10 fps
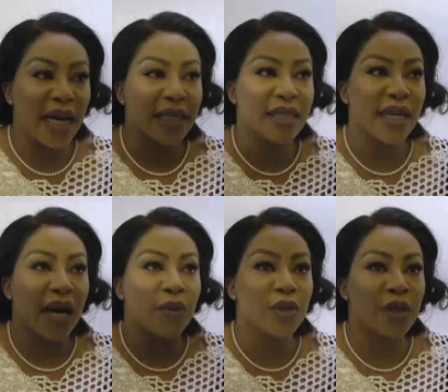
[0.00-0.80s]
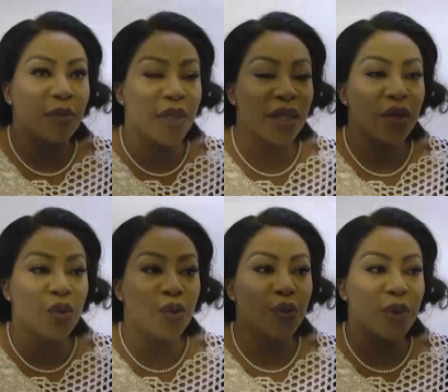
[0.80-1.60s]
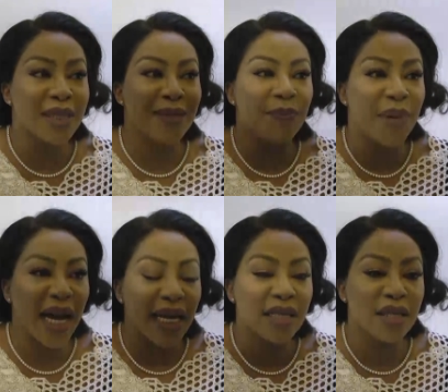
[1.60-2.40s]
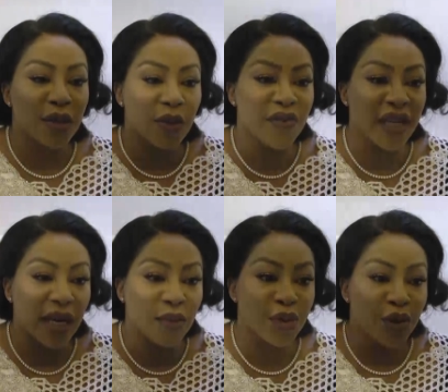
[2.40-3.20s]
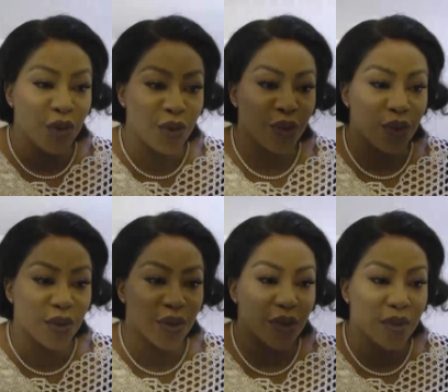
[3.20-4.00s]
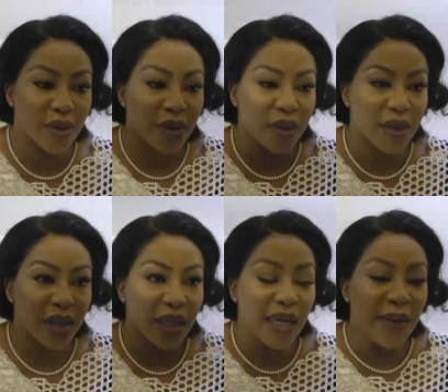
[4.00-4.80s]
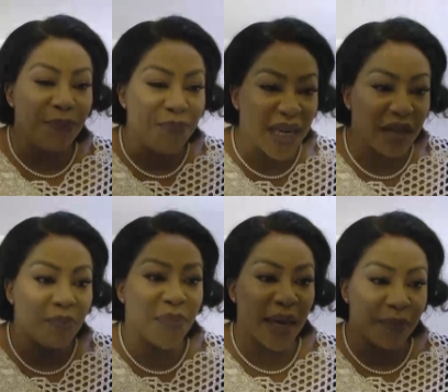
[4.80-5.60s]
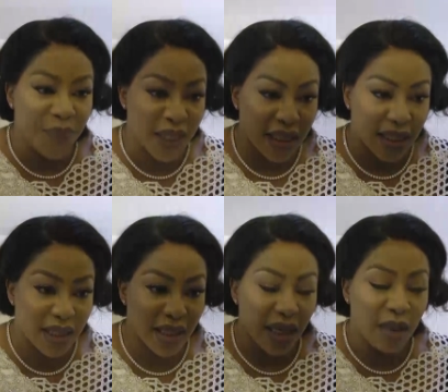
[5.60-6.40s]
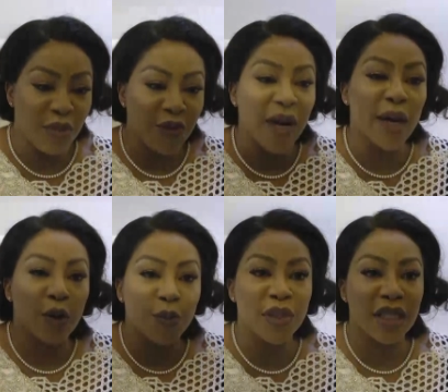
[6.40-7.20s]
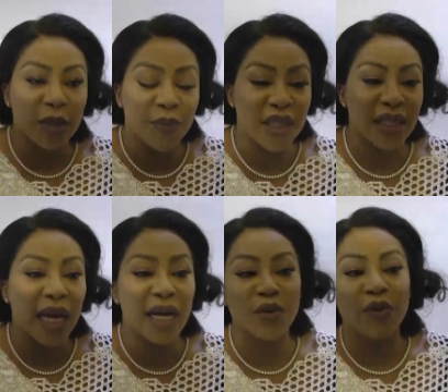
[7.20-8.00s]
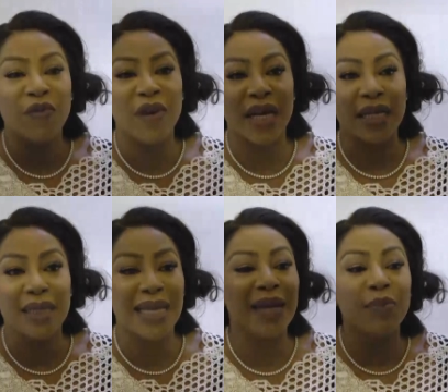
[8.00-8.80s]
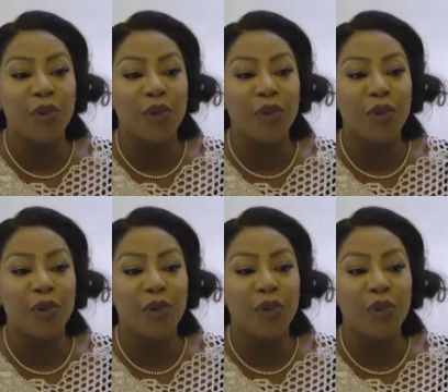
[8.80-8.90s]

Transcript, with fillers: And I was somebody who was buying stuff that I would use bit by bit. Before I opened the space, I had over 10